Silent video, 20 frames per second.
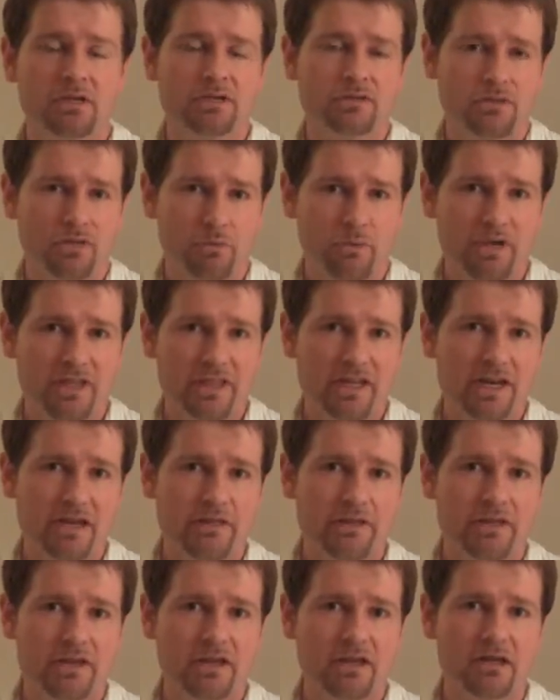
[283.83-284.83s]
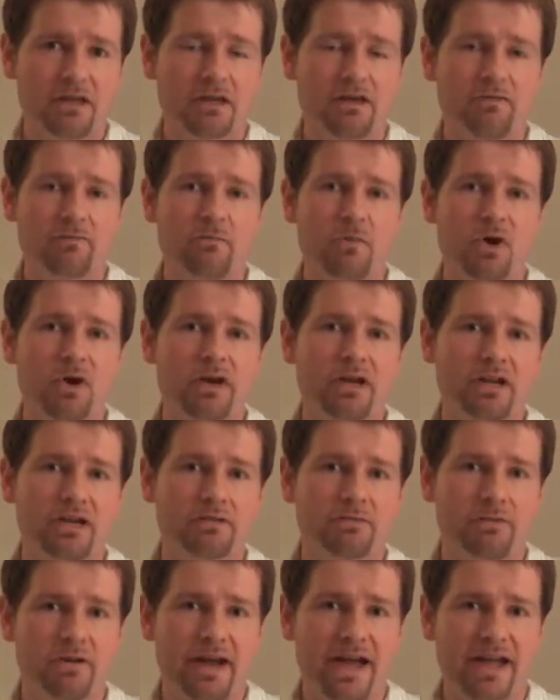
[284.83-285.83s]
So the way that I think of
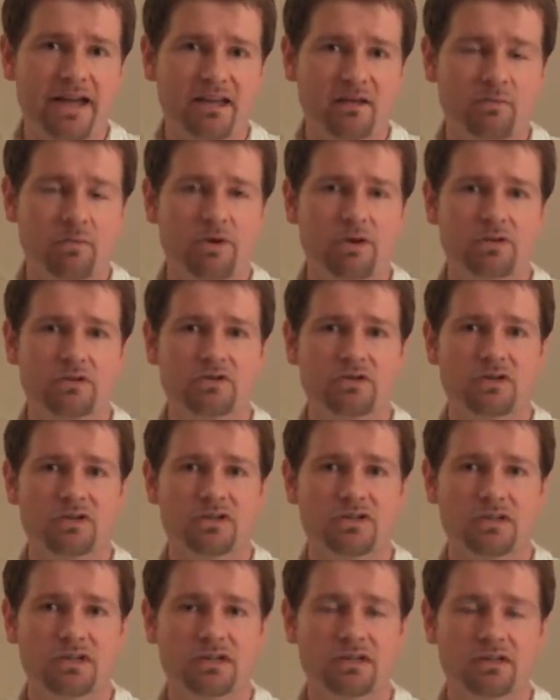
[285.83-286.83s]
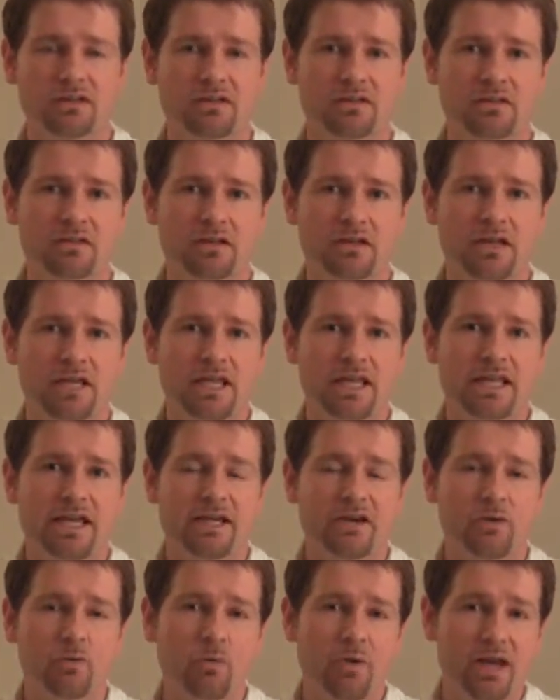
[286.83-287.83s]
marketing for acupuncturists is
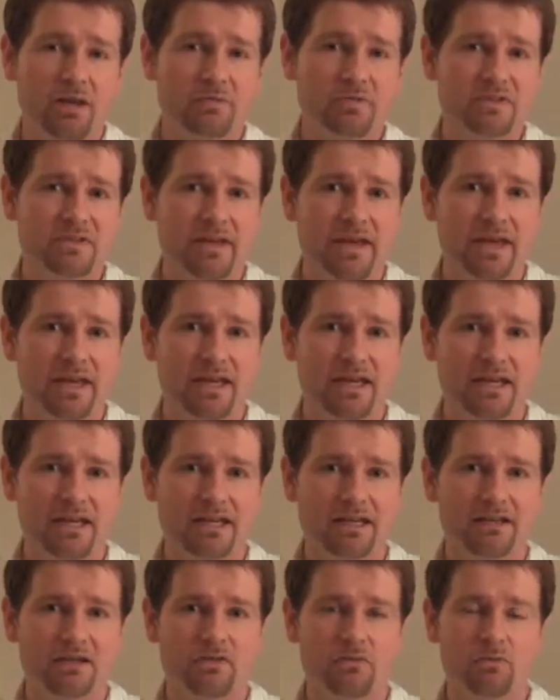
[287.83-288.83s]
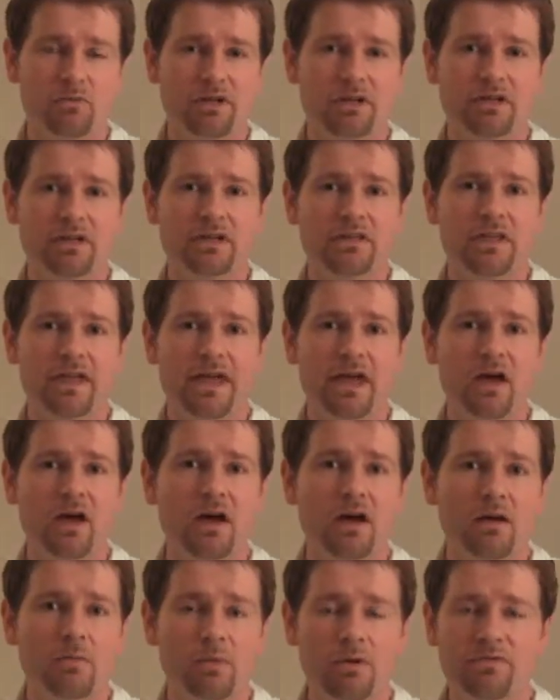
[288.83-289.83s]
that your website is really the
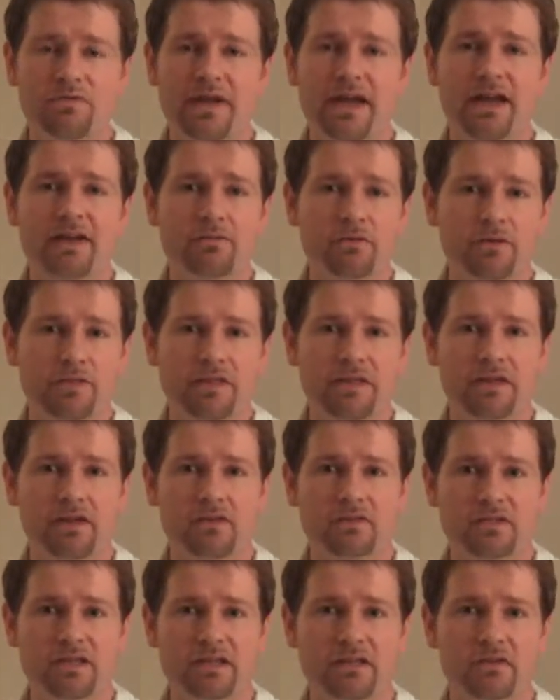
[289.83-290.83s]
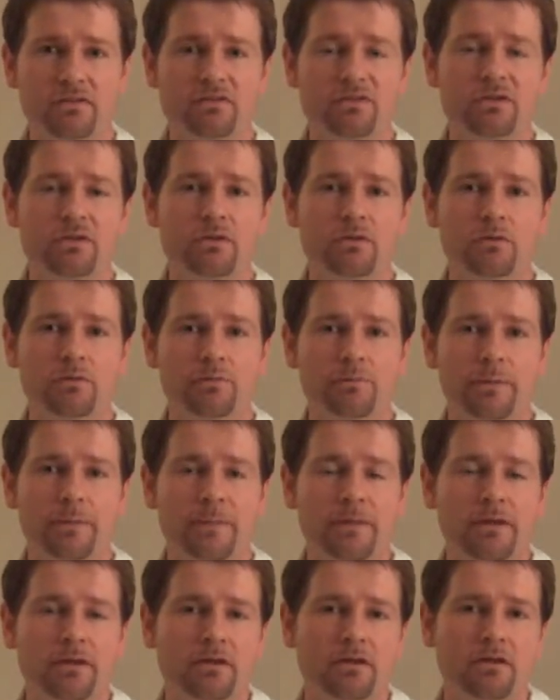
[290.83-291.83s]
hub of everything else that you do.
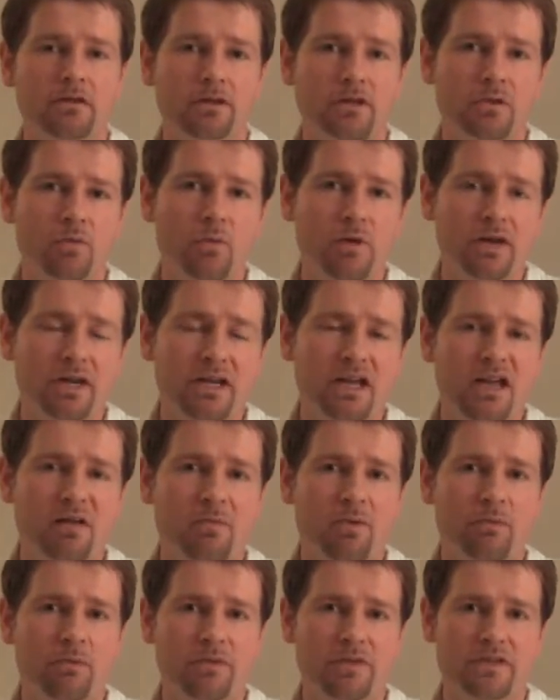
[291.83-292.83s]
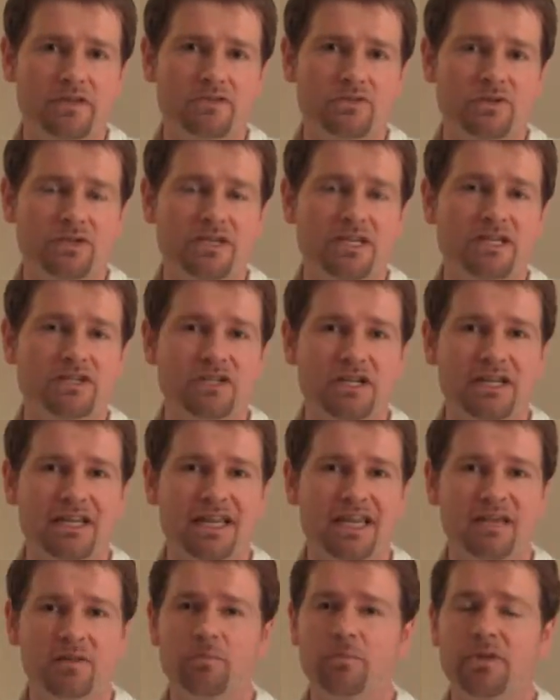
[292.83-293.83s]
You know, you want to come up with a strategic
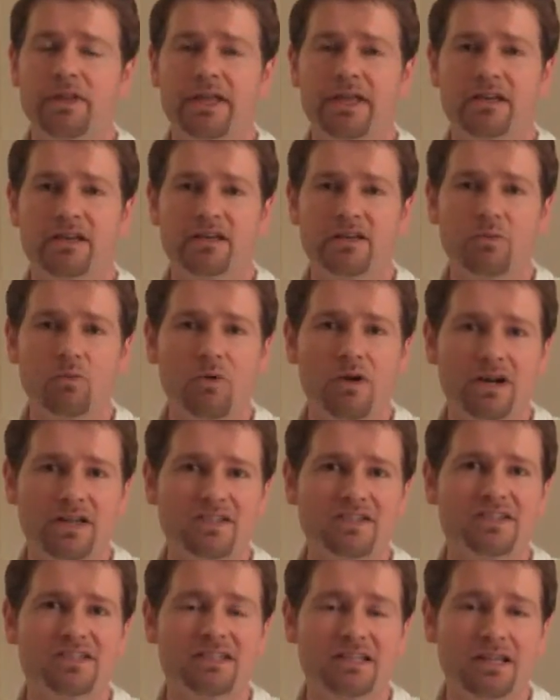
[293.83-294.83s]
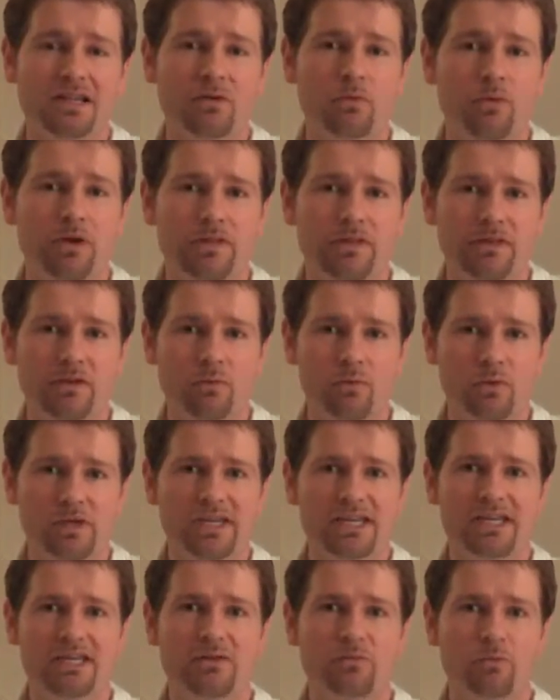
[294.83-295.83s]
game plan. You want to stick with it
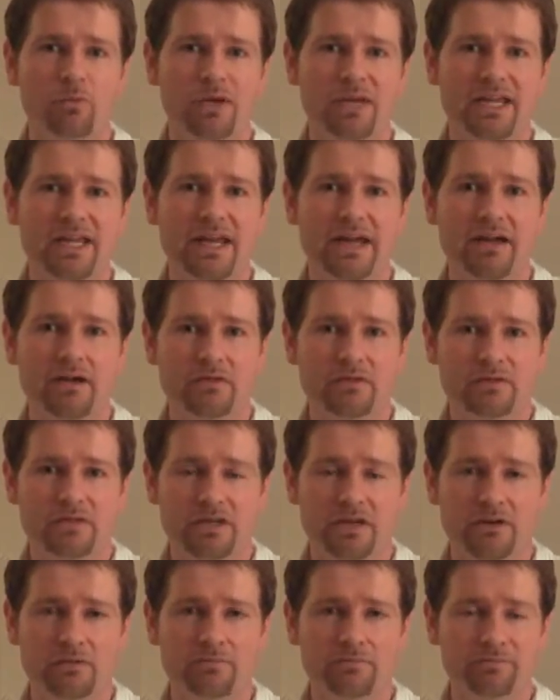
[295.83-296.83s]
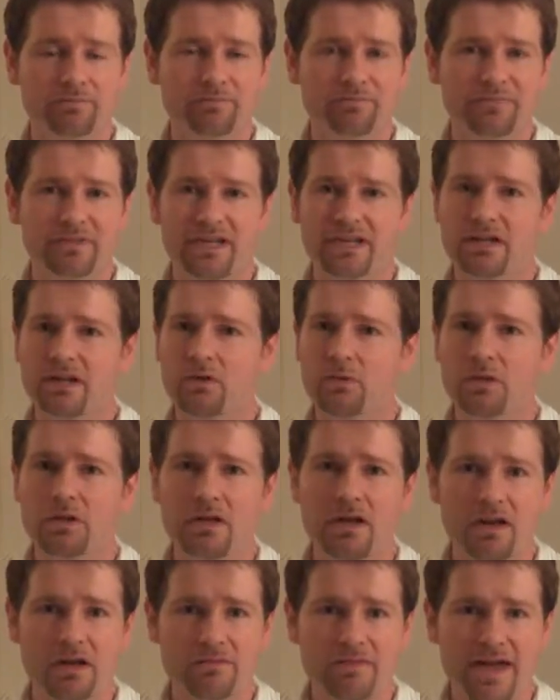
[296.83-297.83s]
week in and week out. So I know a
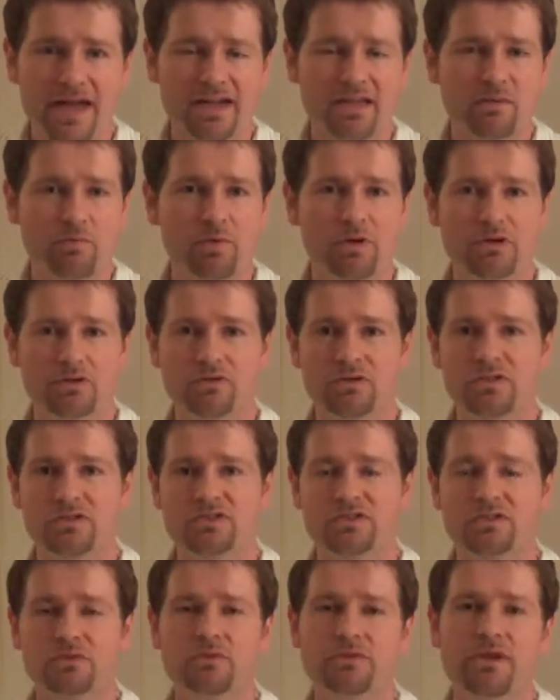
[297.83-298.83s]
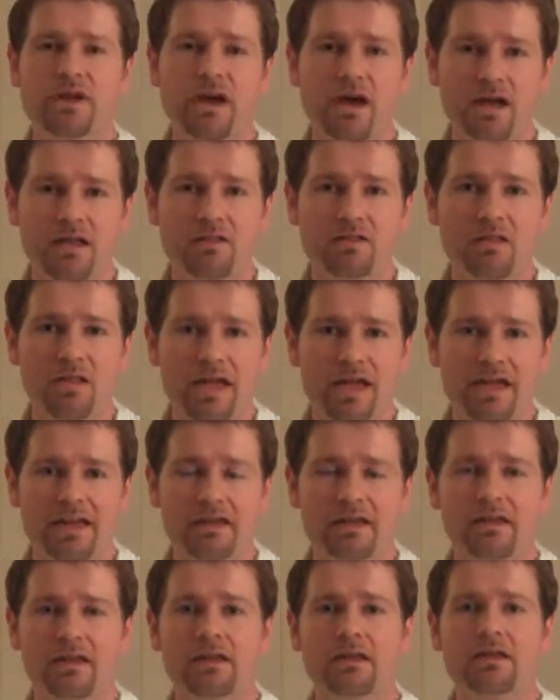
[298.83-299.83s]
lot of acupuncturists do not
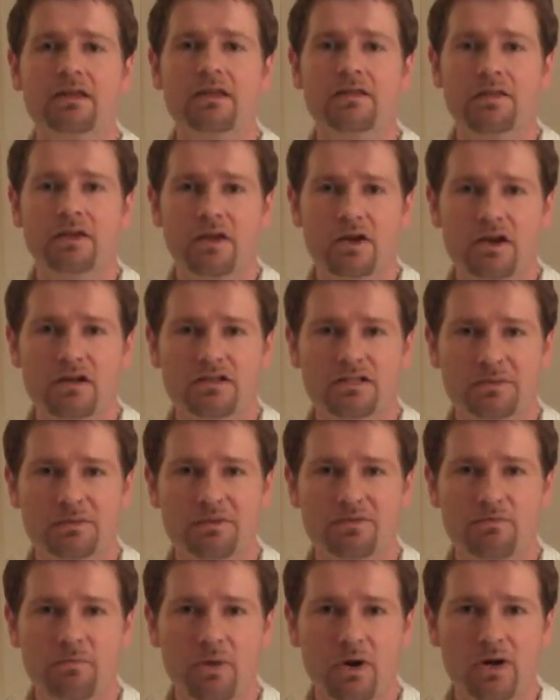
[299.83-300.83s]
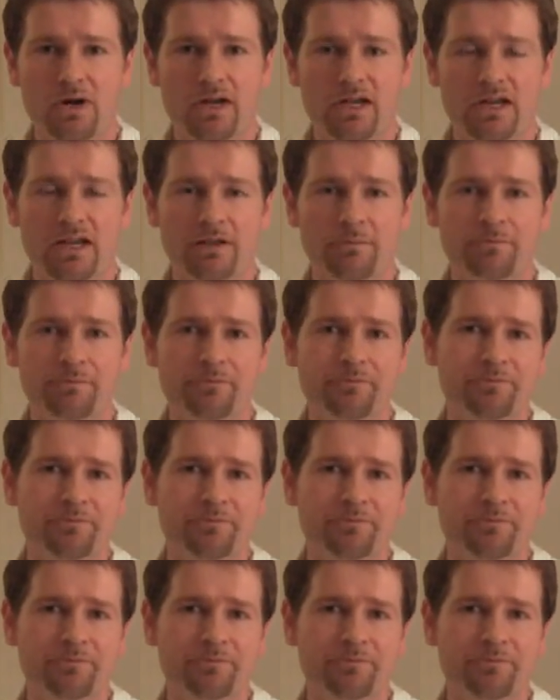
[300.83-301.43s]
like the concept of marketing.